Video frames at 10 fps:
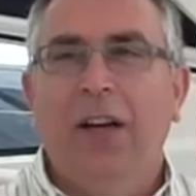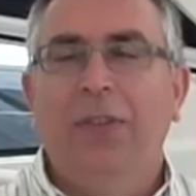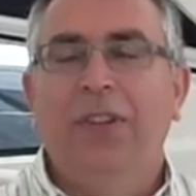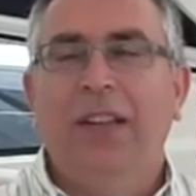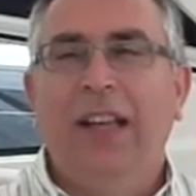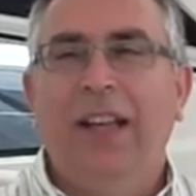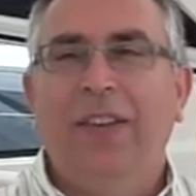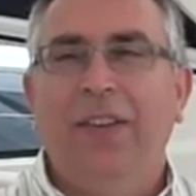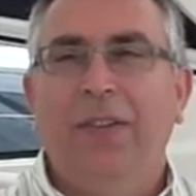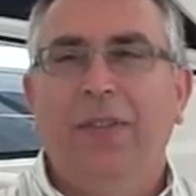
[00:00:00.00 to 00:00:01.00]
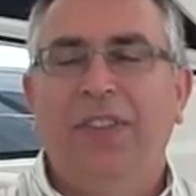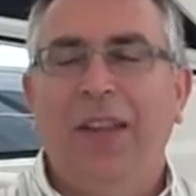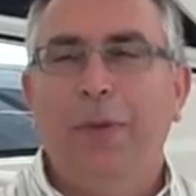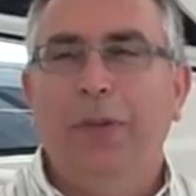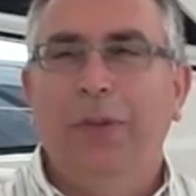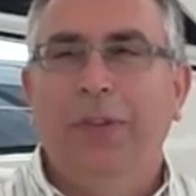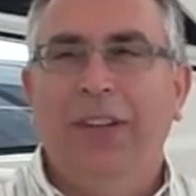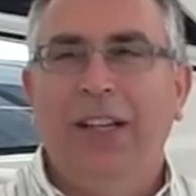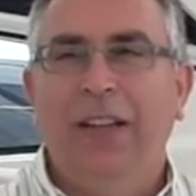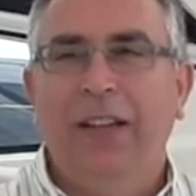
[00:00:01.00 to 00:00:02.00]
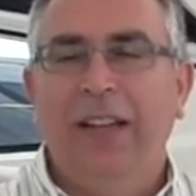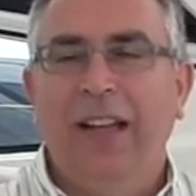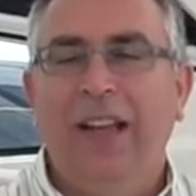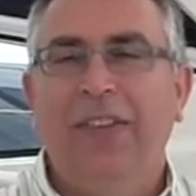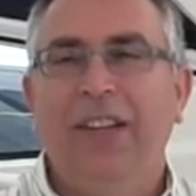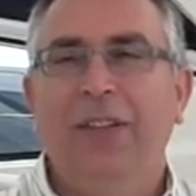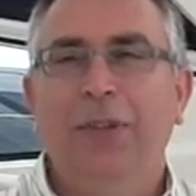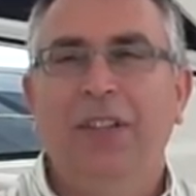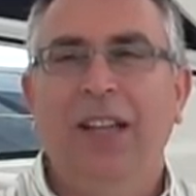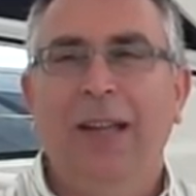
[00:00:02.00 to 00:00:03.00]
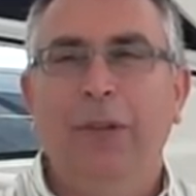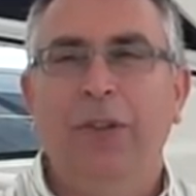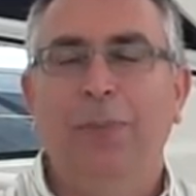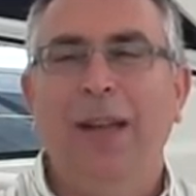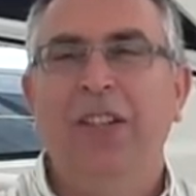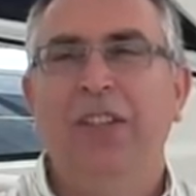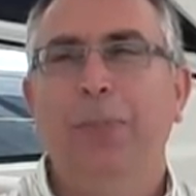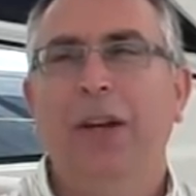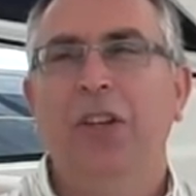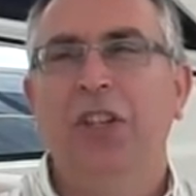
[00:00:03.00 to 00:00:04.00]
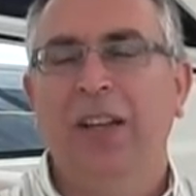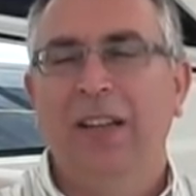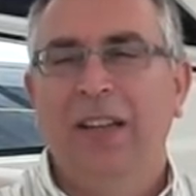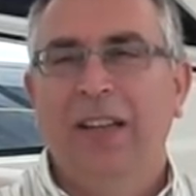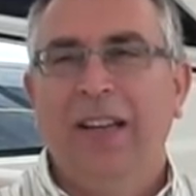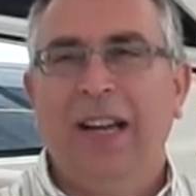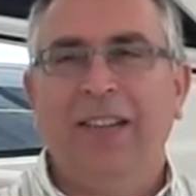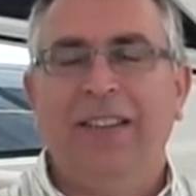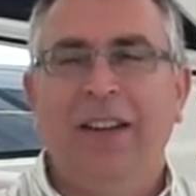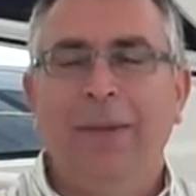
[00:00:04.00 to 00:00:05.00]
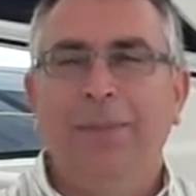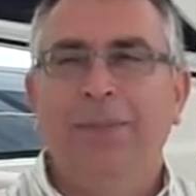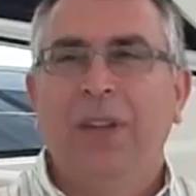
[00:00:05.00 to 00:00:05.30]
after their seminal Sealine SC39, which was a major departure at the time.